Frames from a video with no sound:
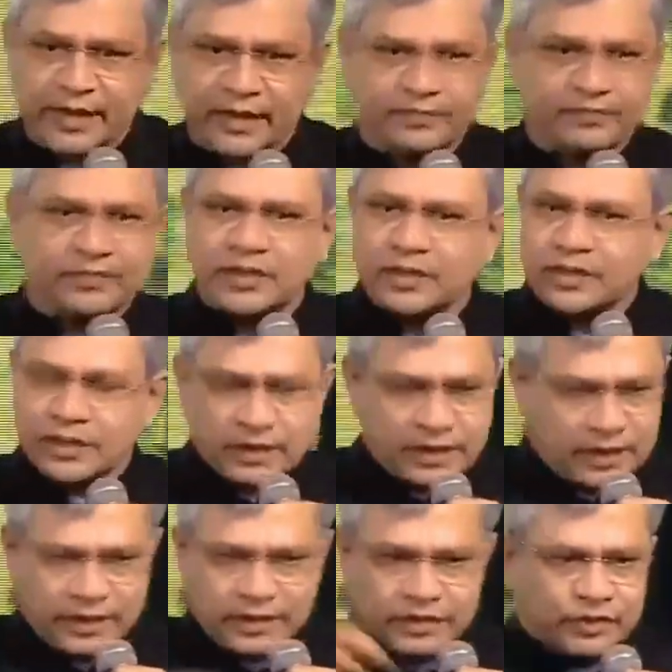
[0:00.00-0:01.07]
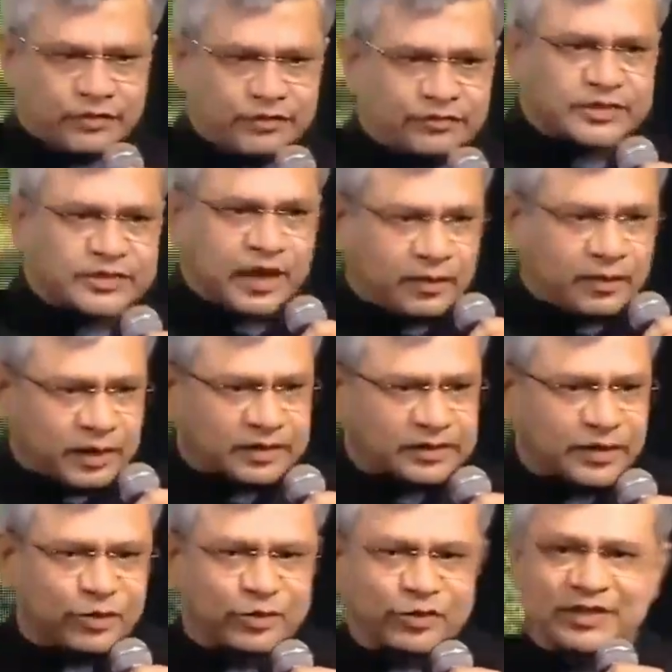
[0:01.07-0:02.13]
have hundreds of Starbucks
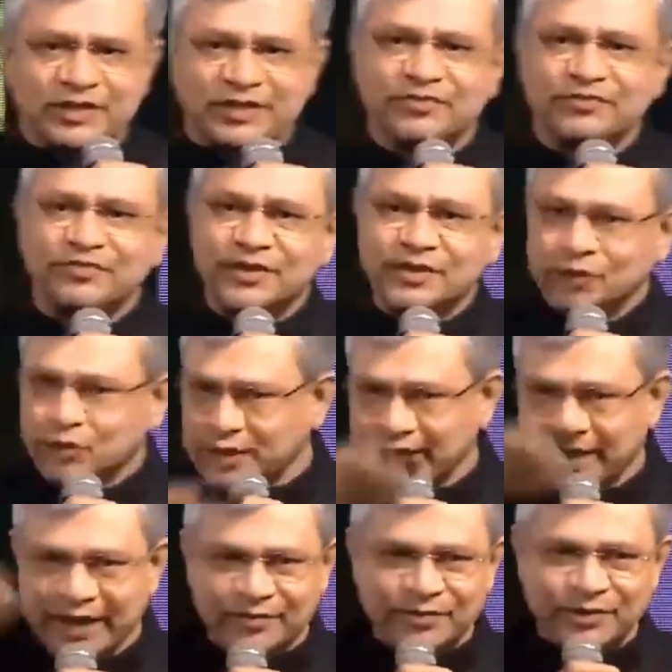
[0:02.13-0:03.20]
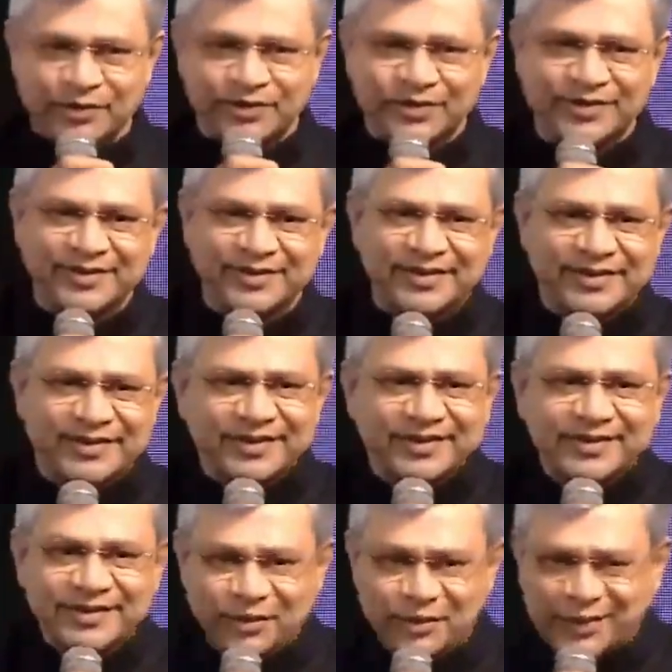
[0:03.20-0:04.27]
out there where you can have your
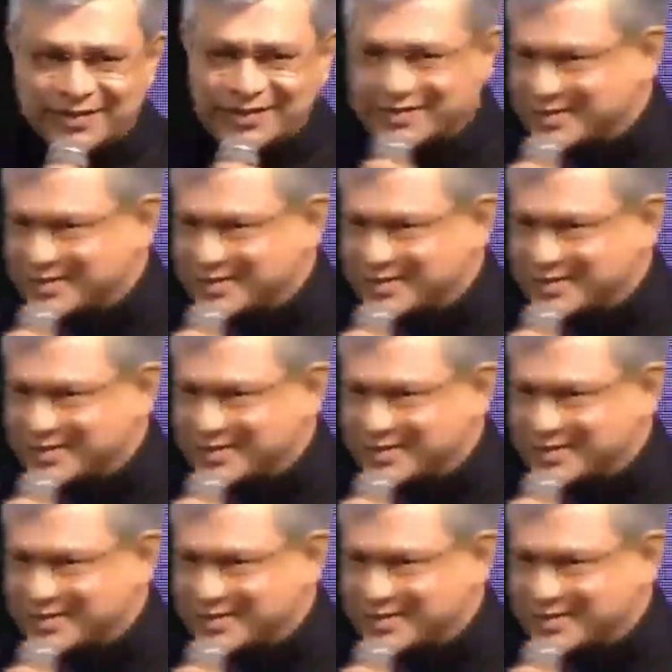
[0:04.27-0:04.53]
new age